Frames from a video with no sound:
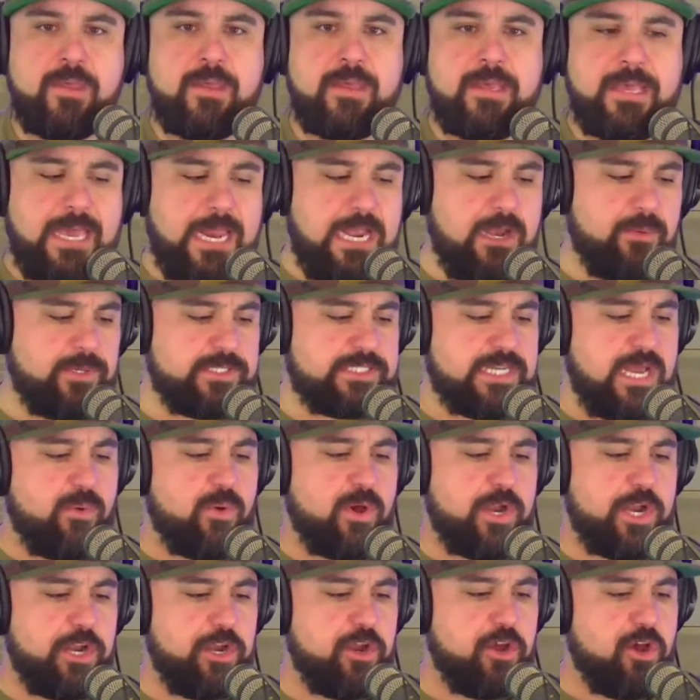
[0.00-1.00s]
Anyways, I
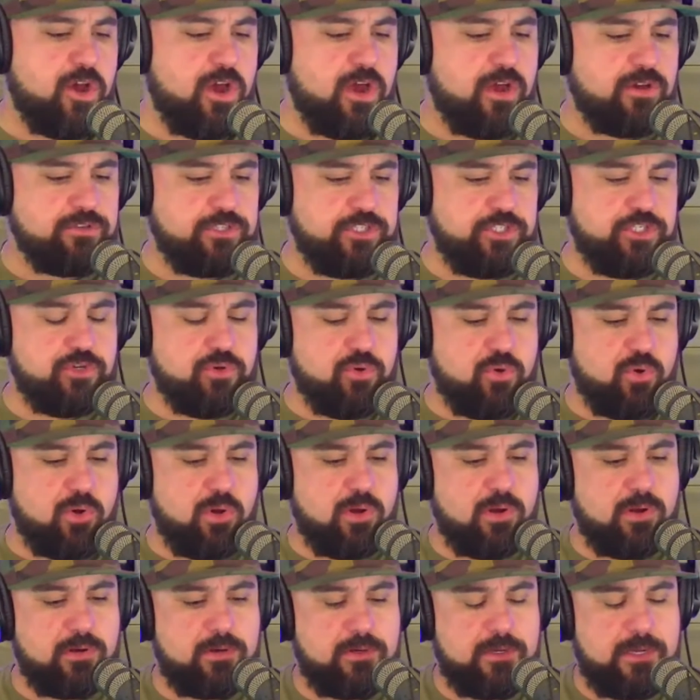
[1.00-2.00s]
want to know how
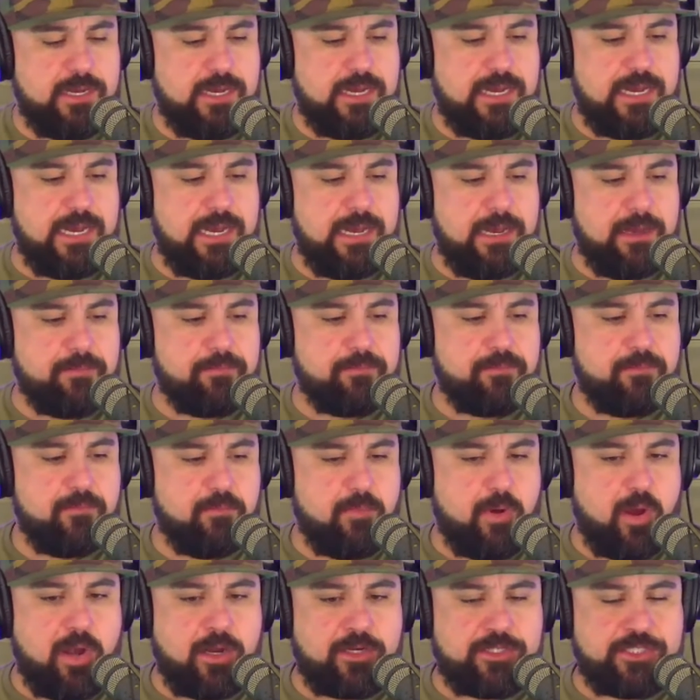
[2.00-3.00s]
your
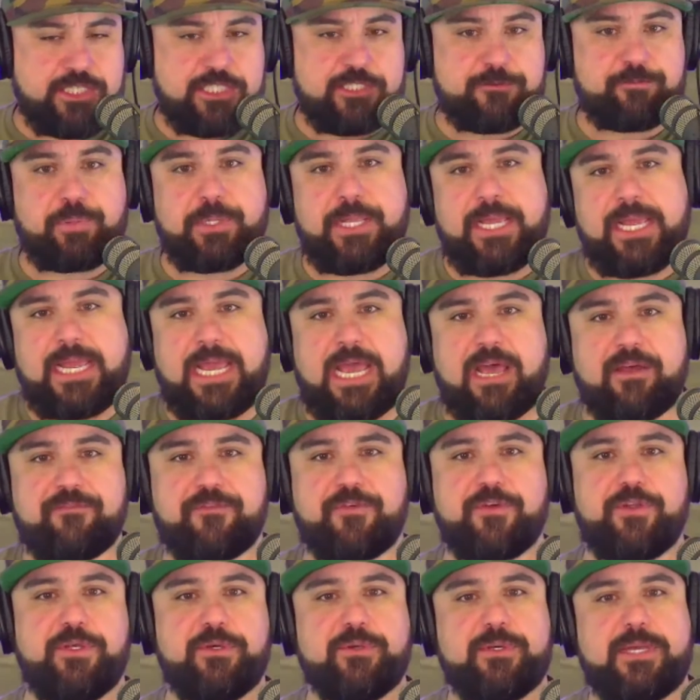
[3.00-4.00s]
March is playing out
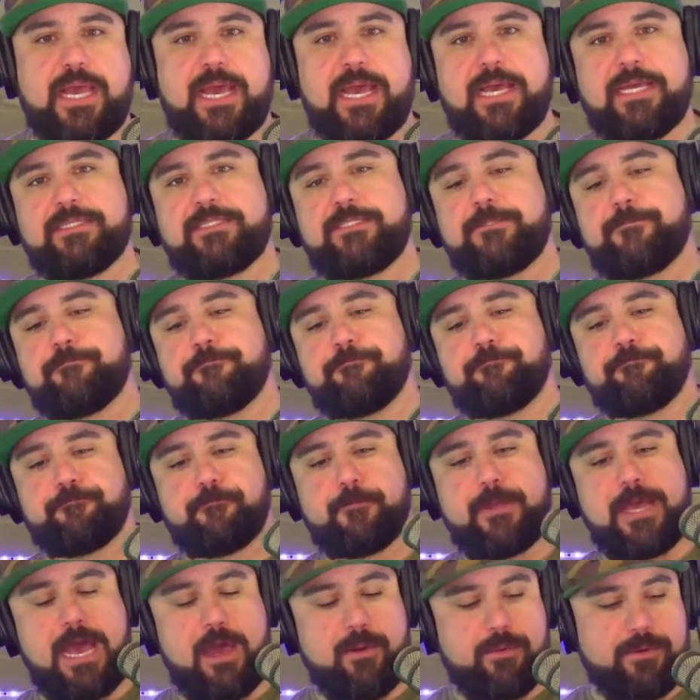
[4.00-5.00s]
for you guys.
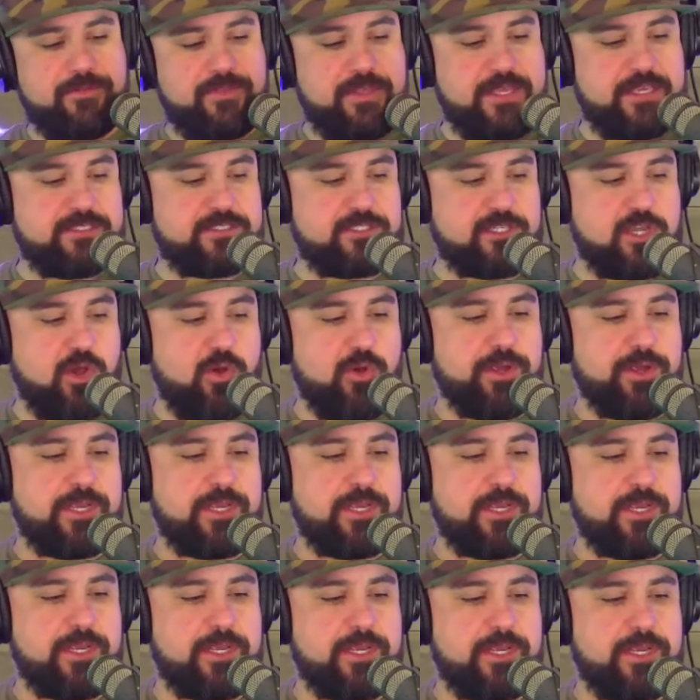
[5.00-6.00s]
How are things
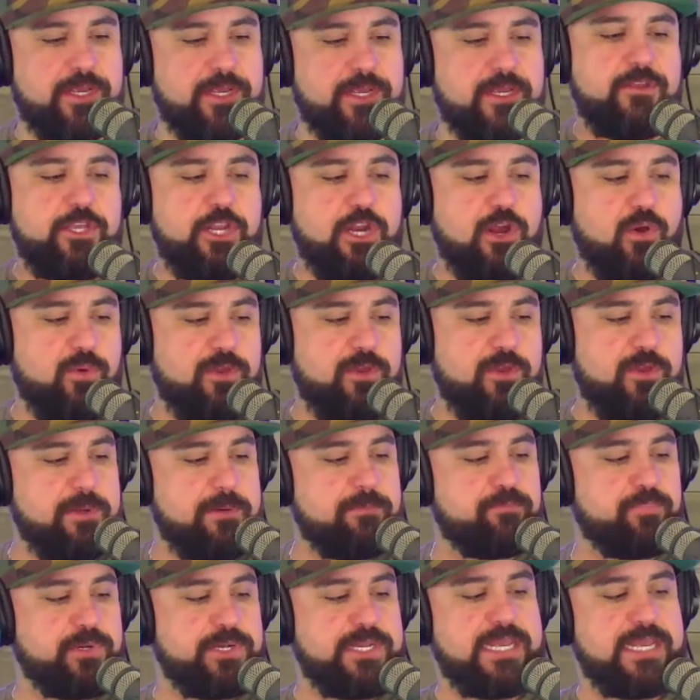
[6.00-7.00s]
going? You know, we've
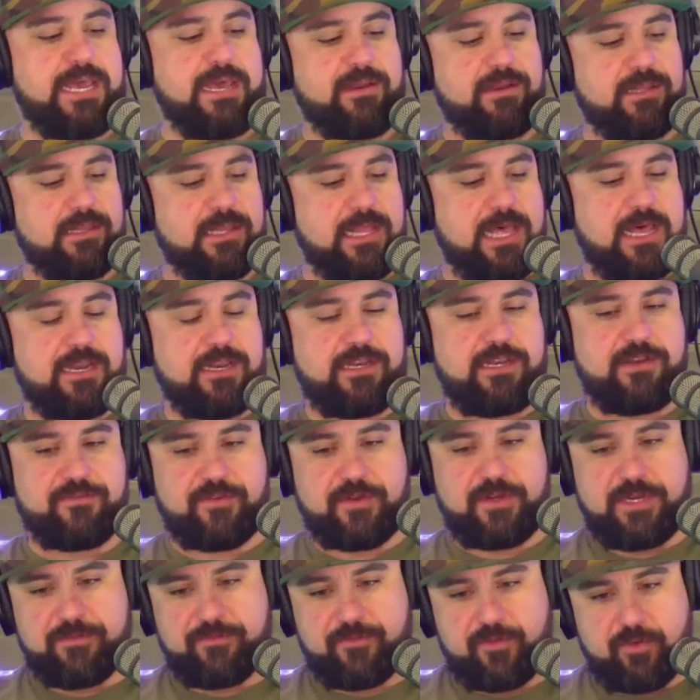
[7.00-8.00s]
been putting out a lot of
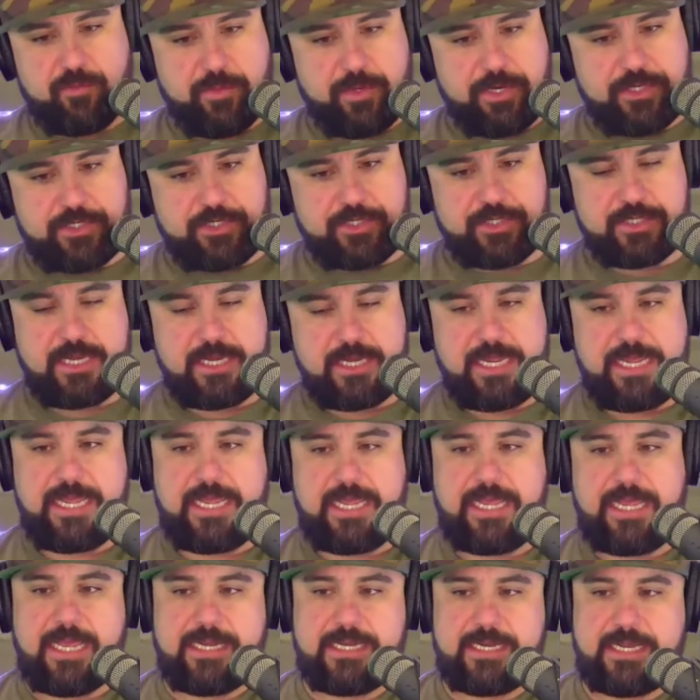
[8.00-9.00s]
different information,
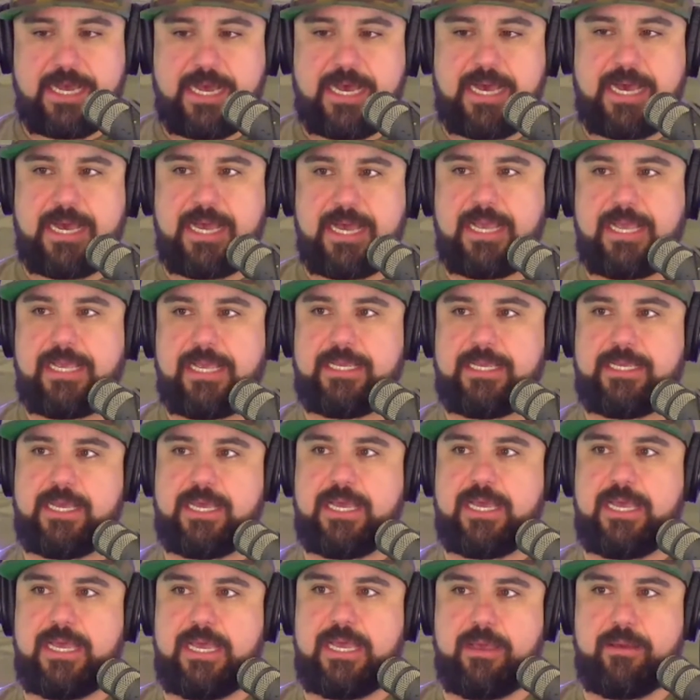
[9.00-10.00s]
and I
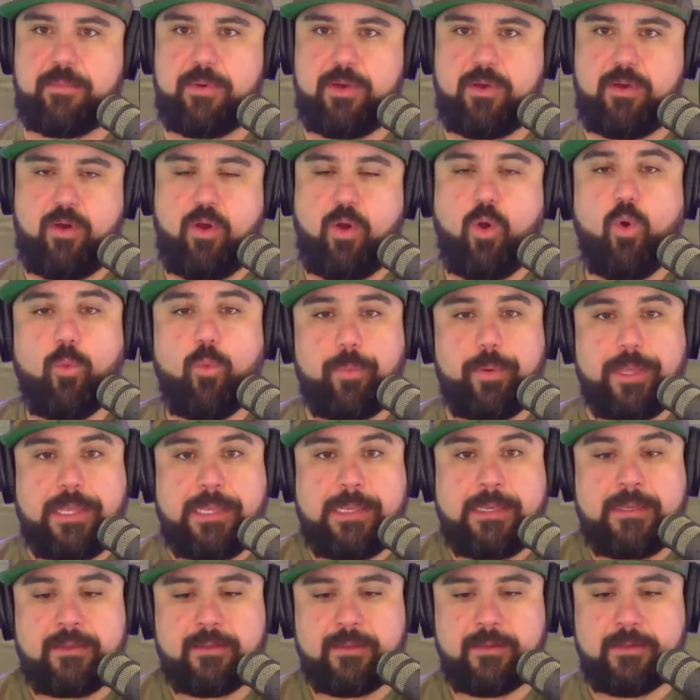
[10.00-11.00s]
am
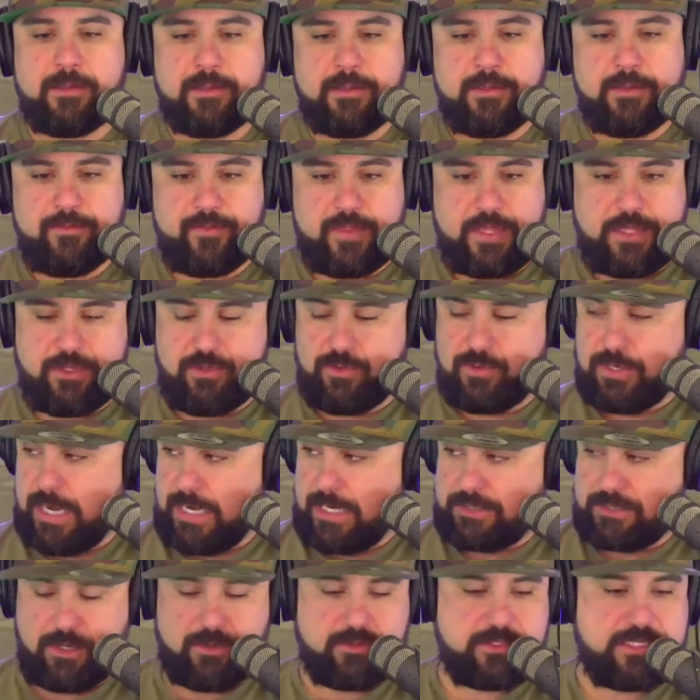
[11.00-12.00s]
hoping that you
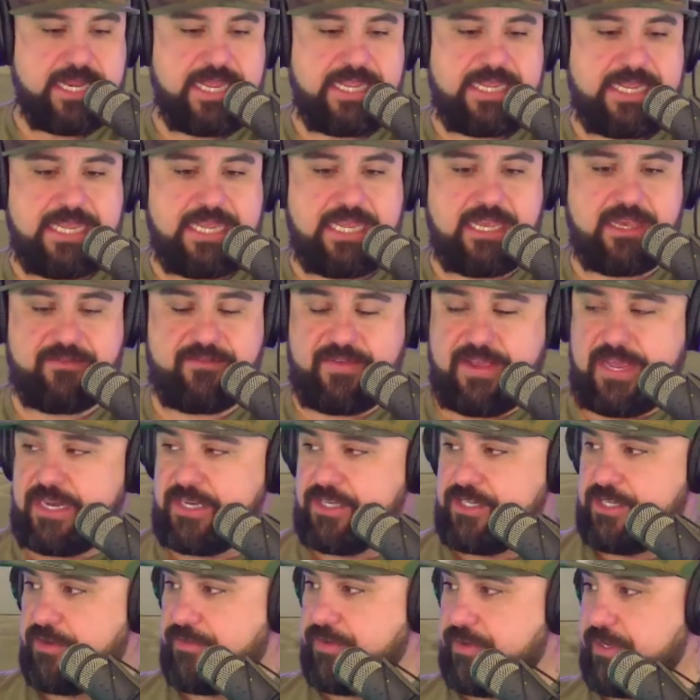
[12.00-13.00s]
guys are taking
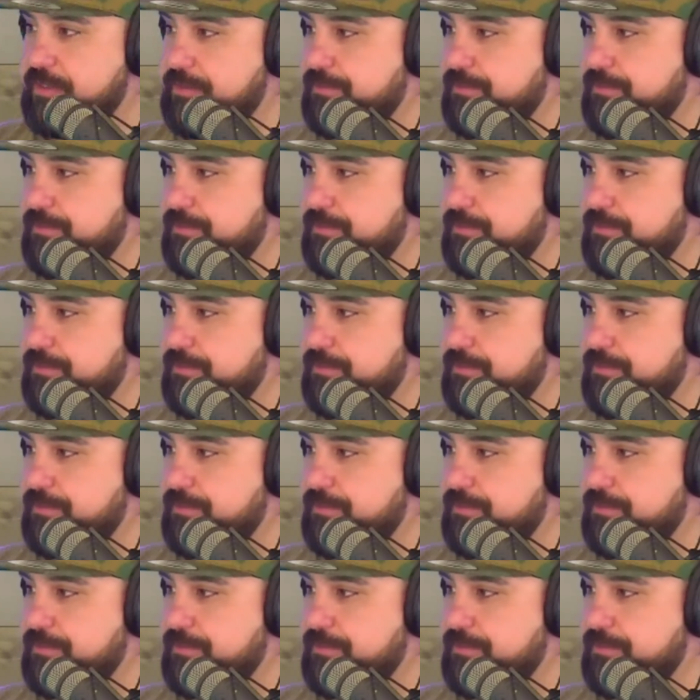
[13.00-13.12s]
advantage of it.